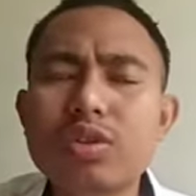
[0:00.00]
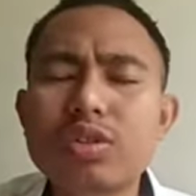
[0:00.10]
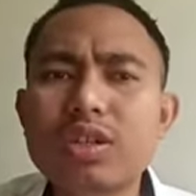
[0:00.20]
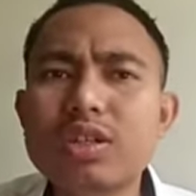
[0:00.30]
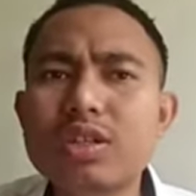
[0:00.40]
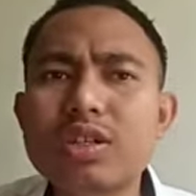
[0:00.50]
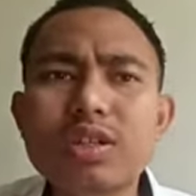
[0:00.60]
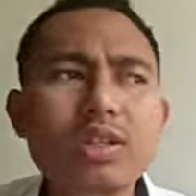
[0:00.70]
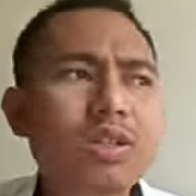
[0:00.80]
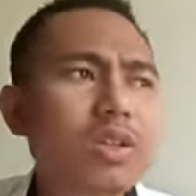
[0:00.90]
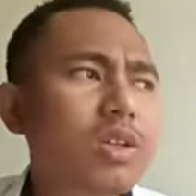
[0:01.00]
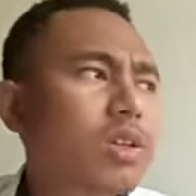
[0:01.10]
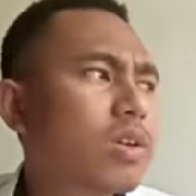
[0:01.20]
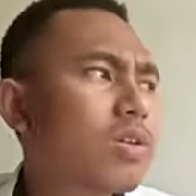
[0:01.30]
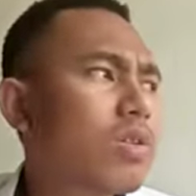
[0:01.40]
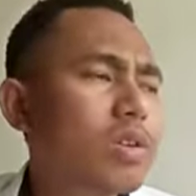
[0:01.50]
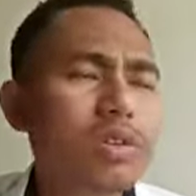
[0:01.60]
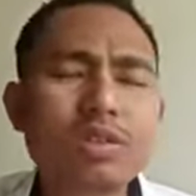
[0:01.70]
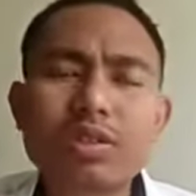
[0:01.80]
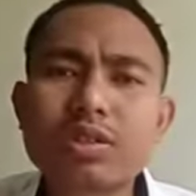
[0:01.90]
certain
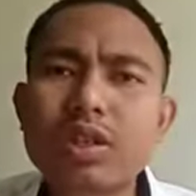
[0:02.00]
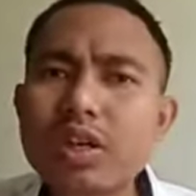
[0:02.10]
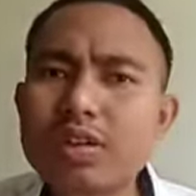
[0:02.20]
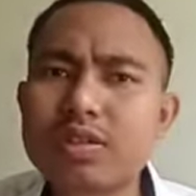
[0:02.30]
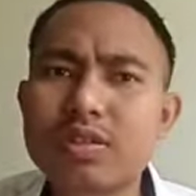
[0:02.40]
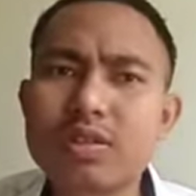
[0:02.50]
things